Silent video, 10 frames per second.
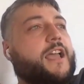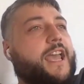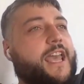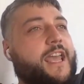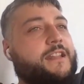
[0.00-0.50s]

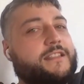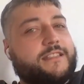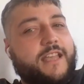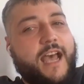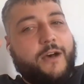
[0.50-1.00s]
and
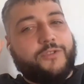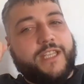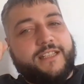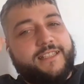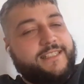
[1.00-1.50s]

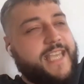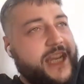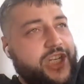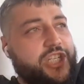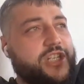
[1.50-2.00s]

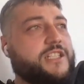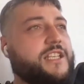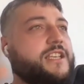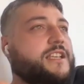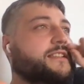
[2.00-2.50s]
authentication
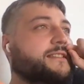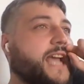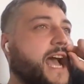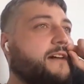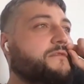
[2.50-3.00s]
is
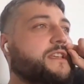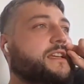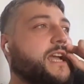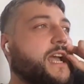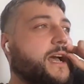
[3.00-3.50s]
having